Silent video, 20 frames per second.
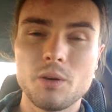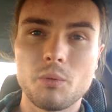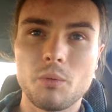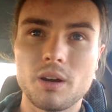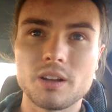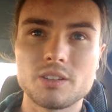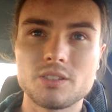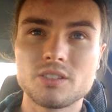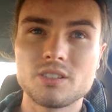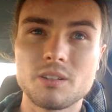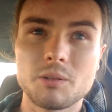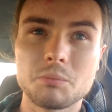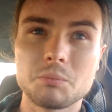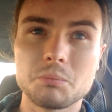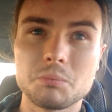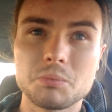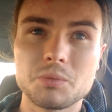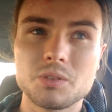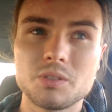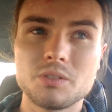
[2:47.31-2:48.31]
Watch
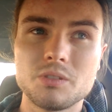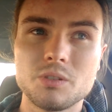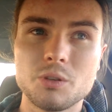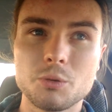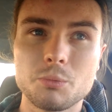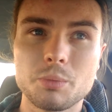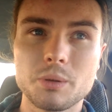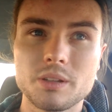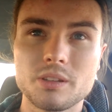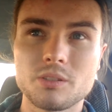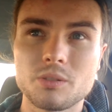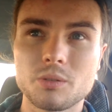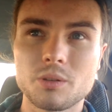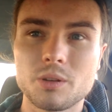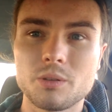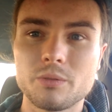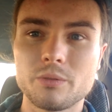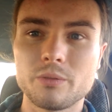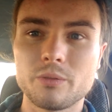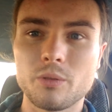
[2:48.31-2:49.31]
some stupid sort
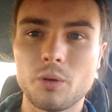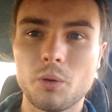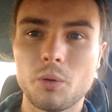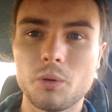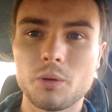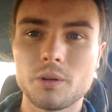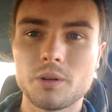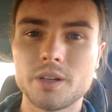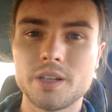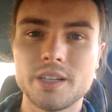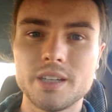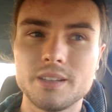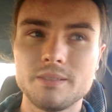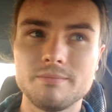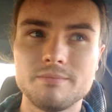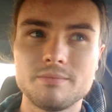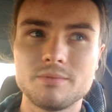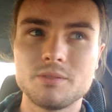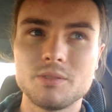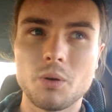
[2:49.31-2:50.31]
of
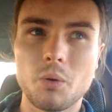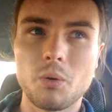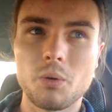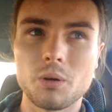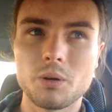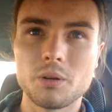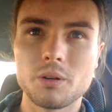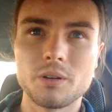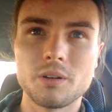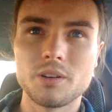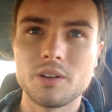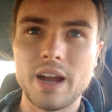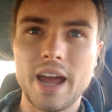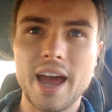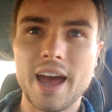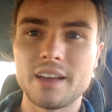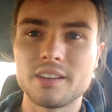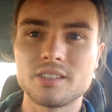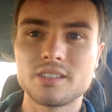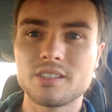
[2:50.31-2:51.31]

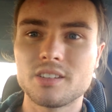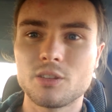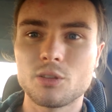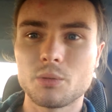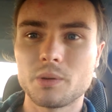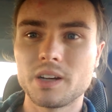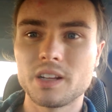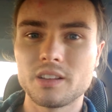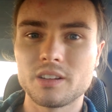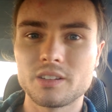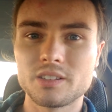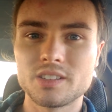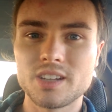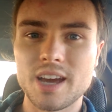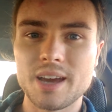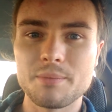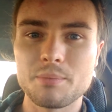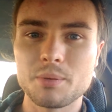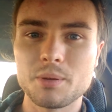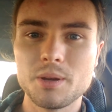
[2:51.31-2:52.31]
horror-esque thriller
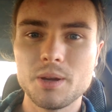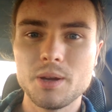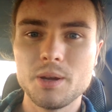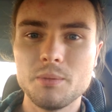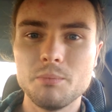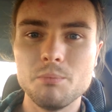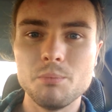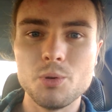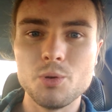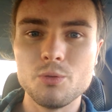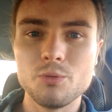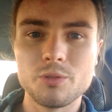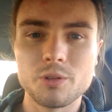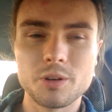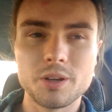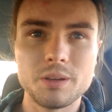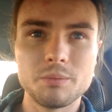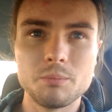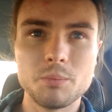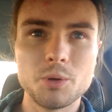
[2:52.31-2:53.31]
type
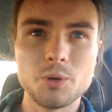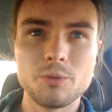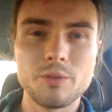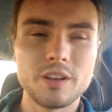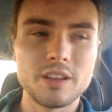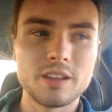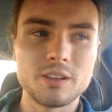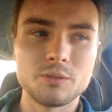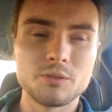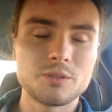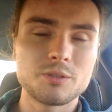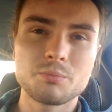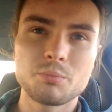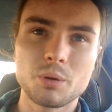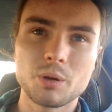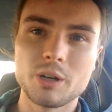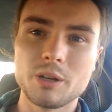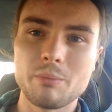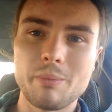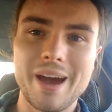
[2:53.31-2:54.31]
movie that's
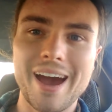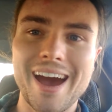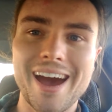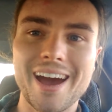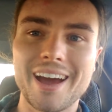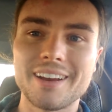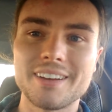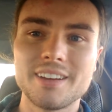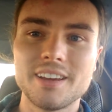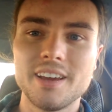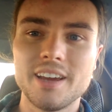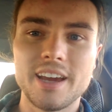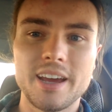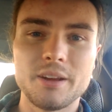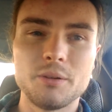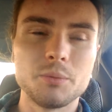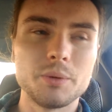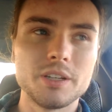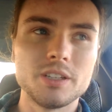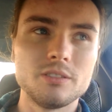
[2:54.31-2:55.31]
pretty bad,
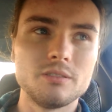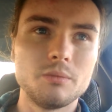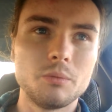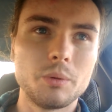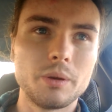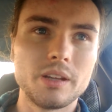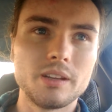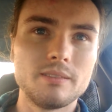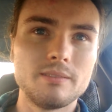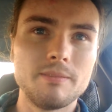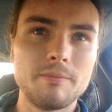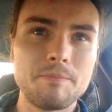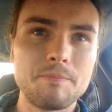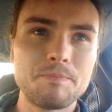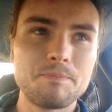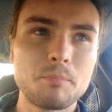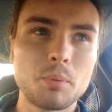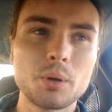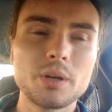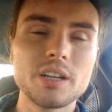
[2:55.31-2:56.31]
and we'd
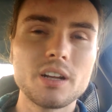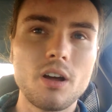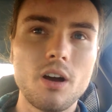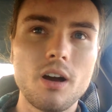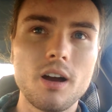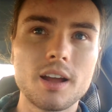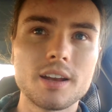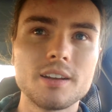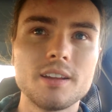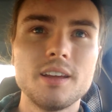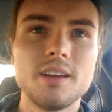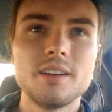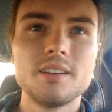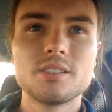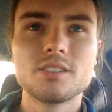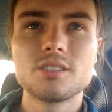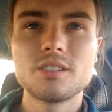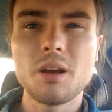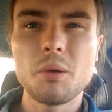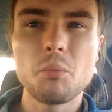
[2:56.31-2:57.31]
put it on,
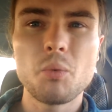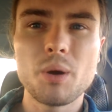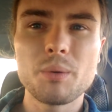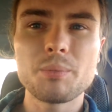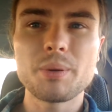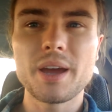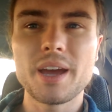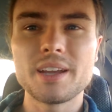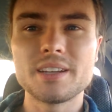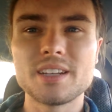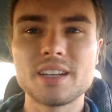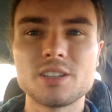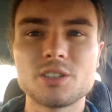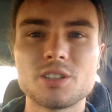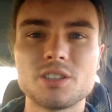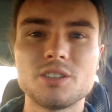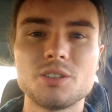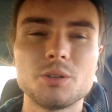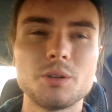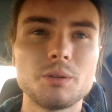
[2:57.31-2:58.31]
somewhat pay
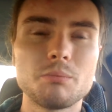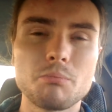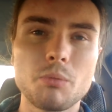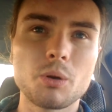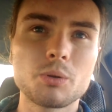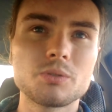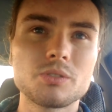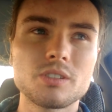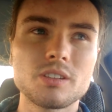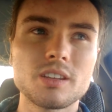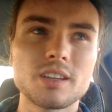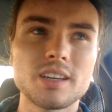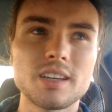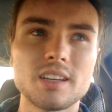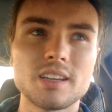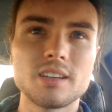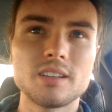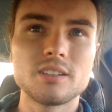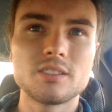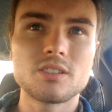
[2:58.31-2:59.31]
attention to it,
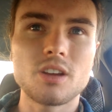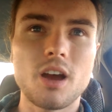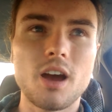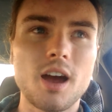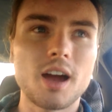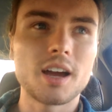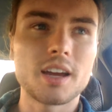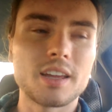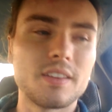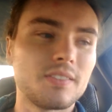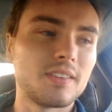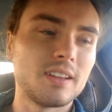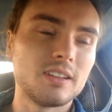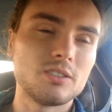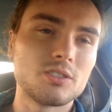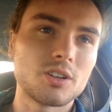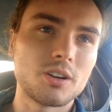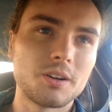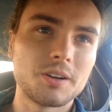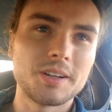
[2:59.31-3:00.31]
mostly talk, and then
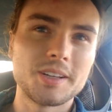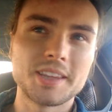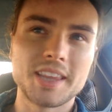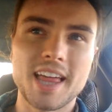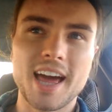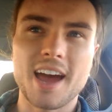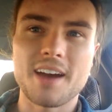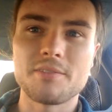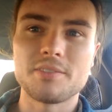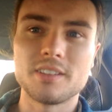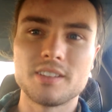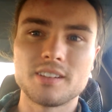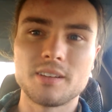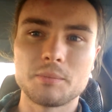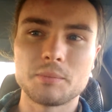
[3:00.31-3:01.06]
turn and laugh at